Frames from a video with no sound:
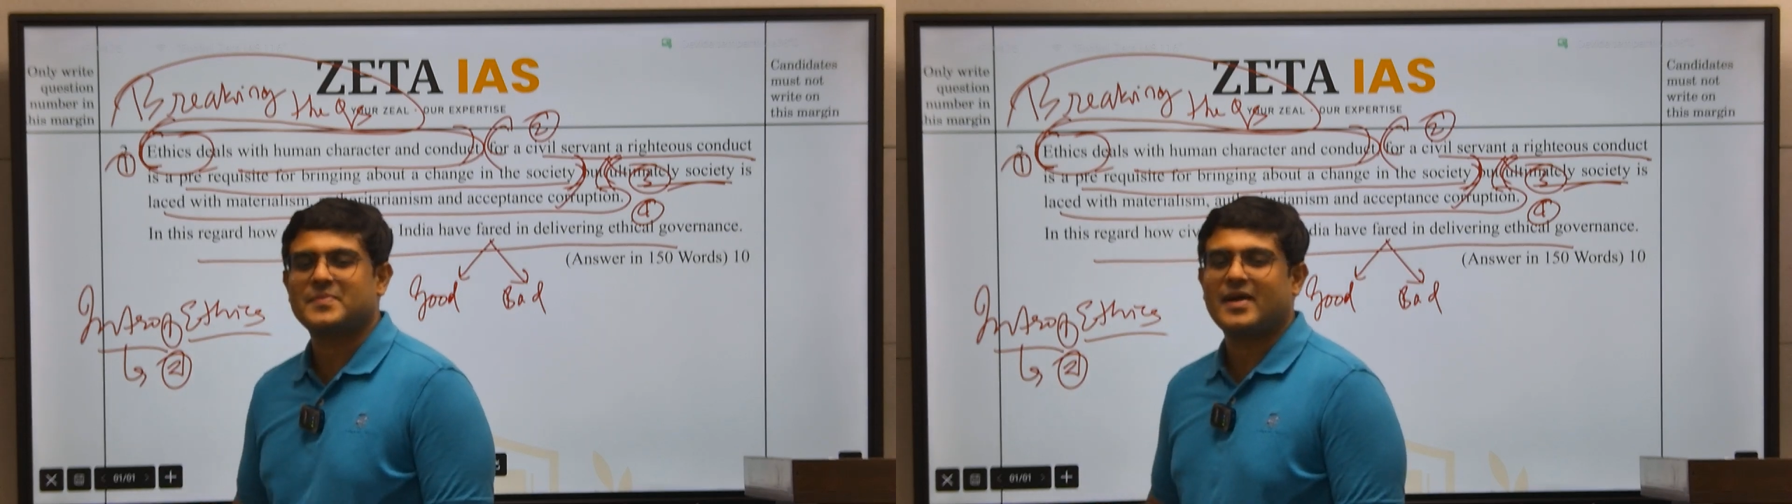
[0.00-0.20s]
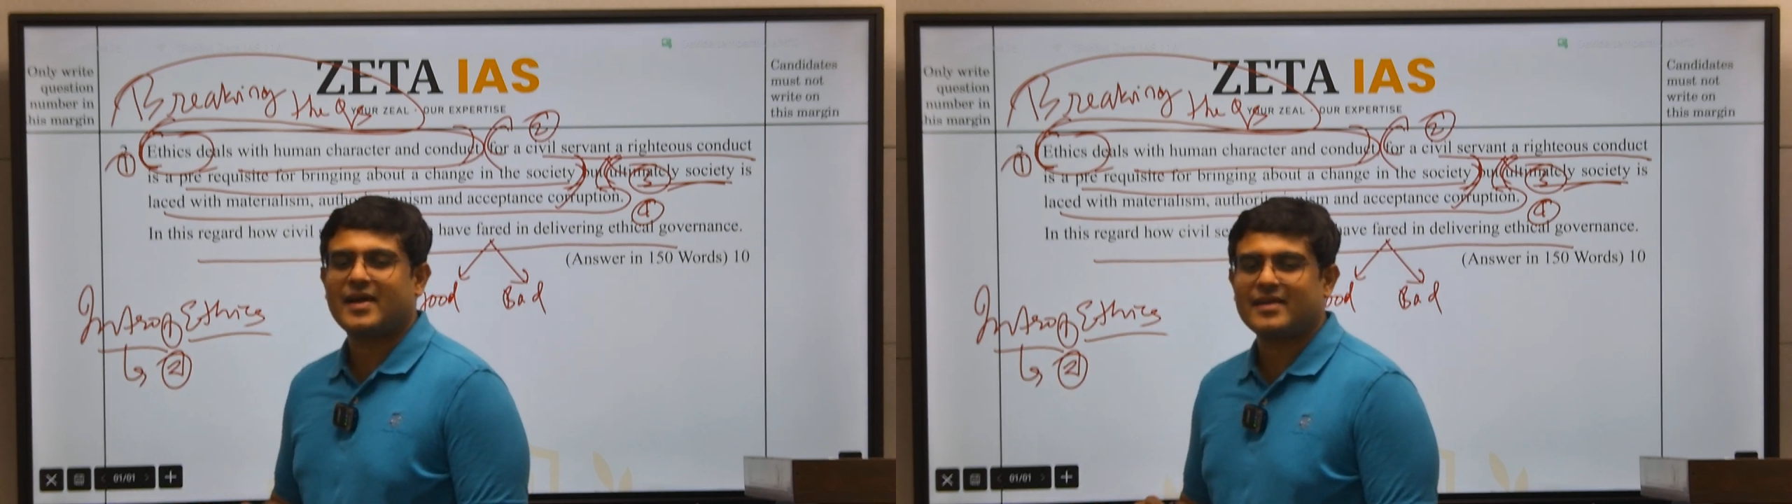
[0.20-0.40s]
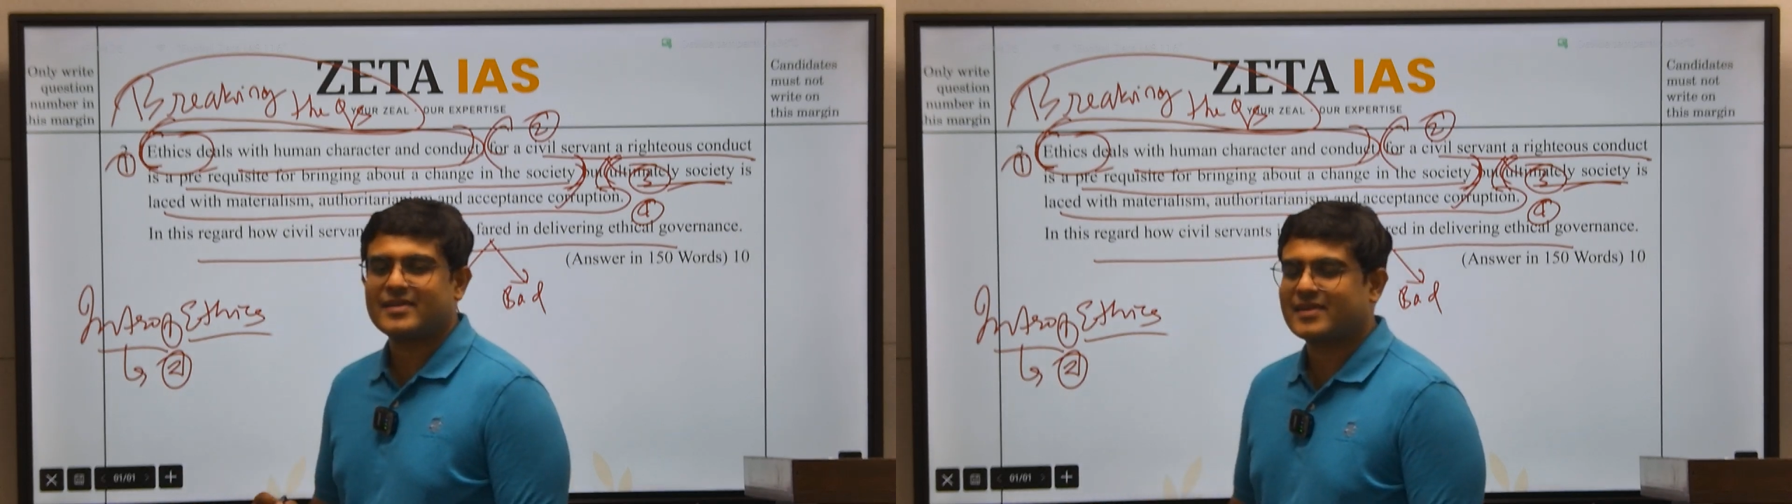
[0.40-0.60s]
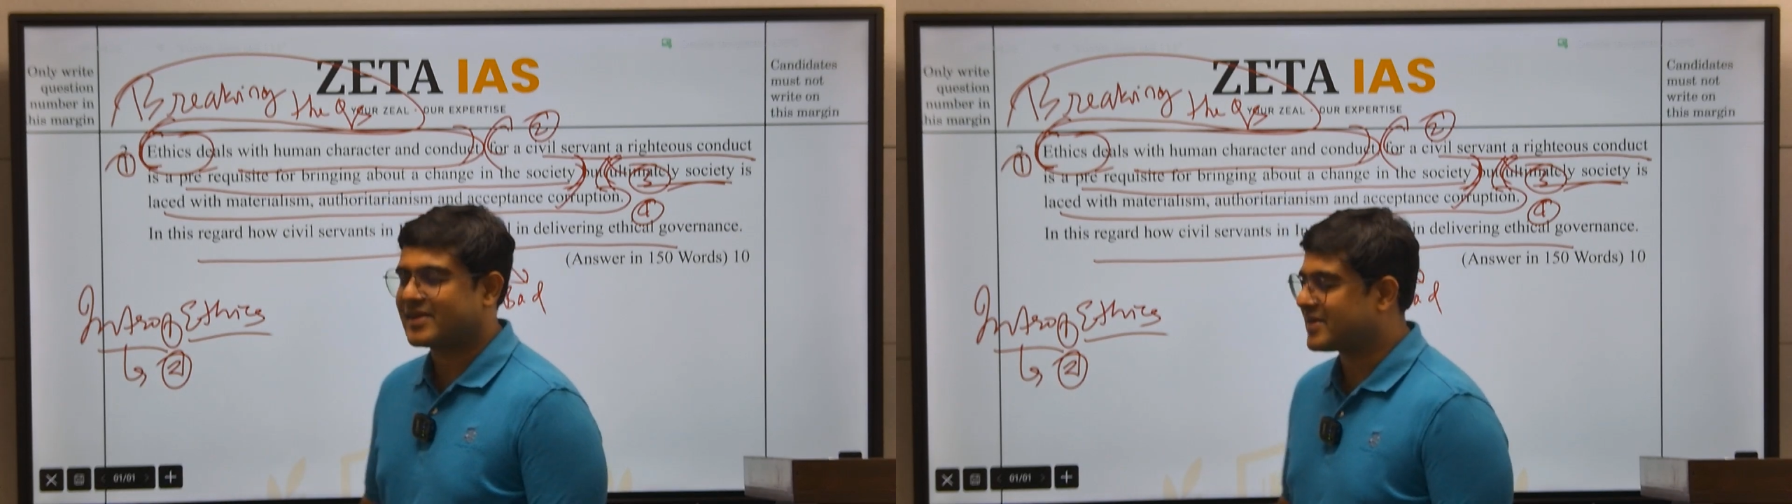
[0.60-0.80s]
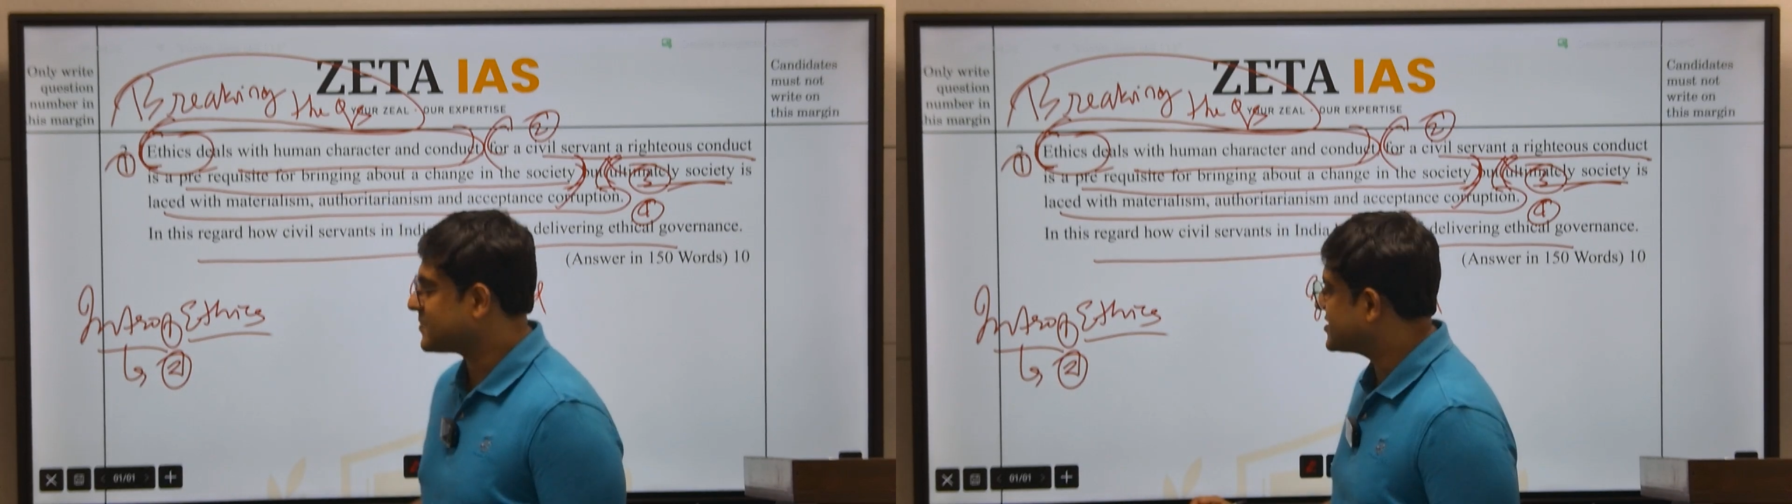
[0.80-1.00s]
and
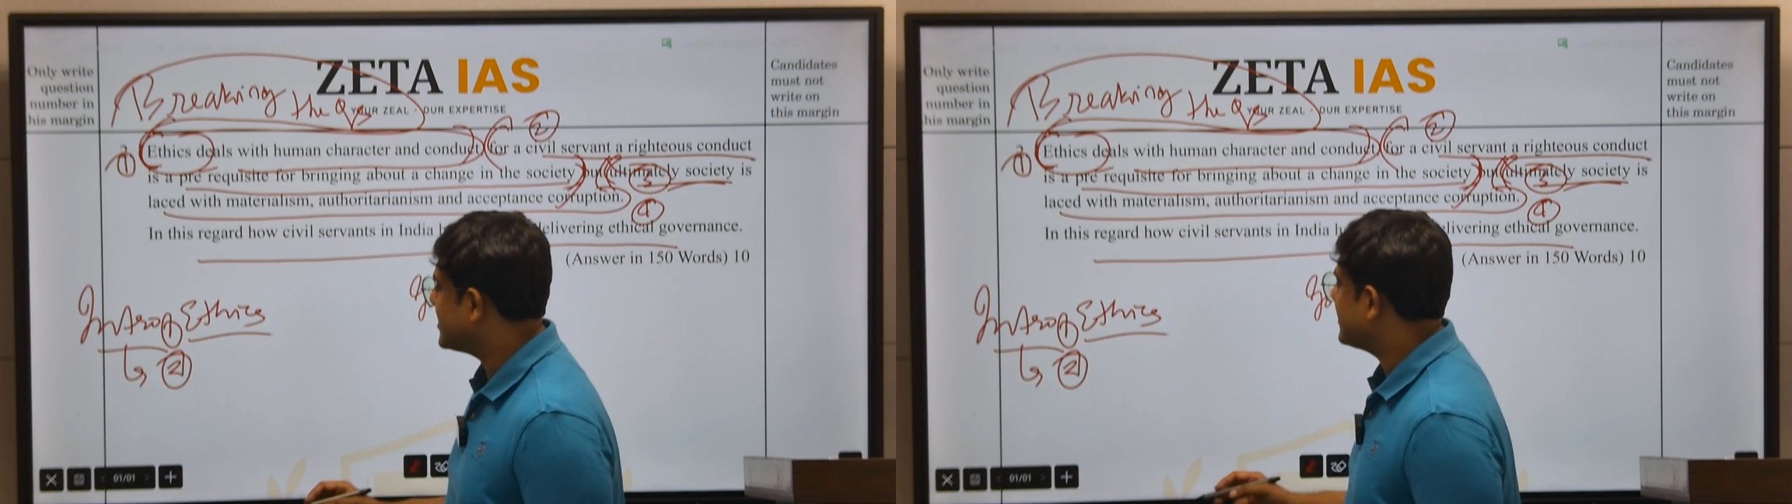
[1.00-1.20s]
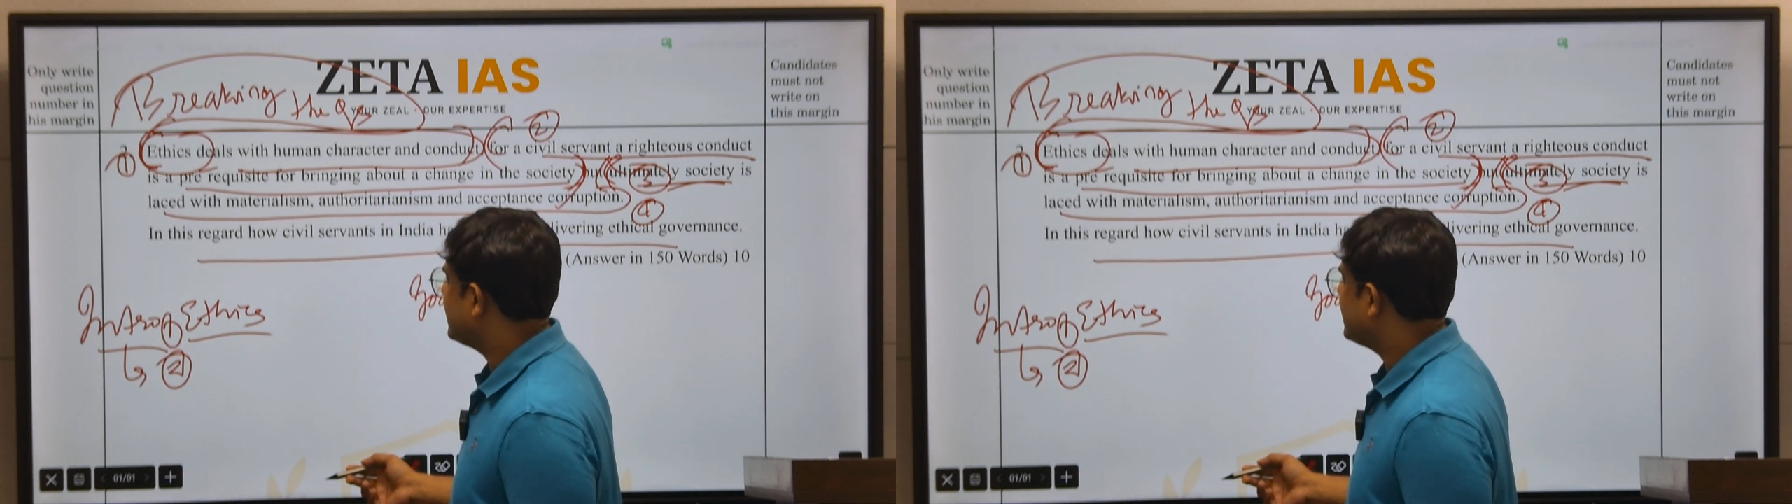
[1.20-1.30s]
corruption,